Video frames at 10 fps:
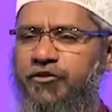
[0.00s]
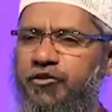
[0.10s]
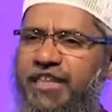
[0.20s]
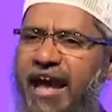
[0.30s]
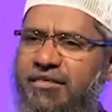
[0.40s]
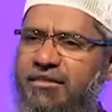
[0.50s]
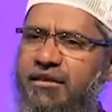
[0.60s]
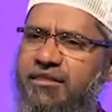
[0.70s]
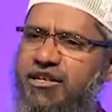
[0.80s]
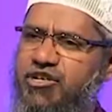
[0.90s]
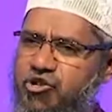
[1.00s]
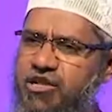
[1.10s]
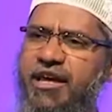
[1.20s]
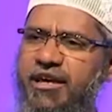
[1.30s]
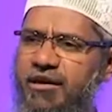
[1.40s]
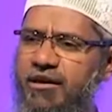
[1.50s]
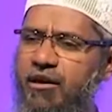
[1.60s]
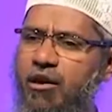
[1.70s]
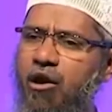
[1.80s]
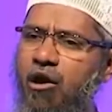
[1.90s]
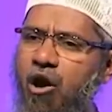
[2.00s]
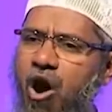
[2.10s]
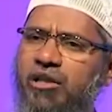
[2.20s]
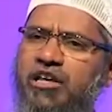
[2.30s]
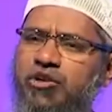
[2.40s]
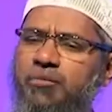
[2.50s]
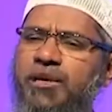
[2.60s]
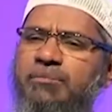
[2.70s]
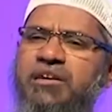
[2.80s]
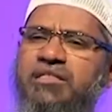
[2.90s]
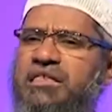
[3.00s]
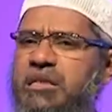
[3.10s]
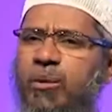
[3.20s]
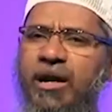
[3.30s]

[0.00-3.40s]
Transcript: So that's the reason today, all the human beings in the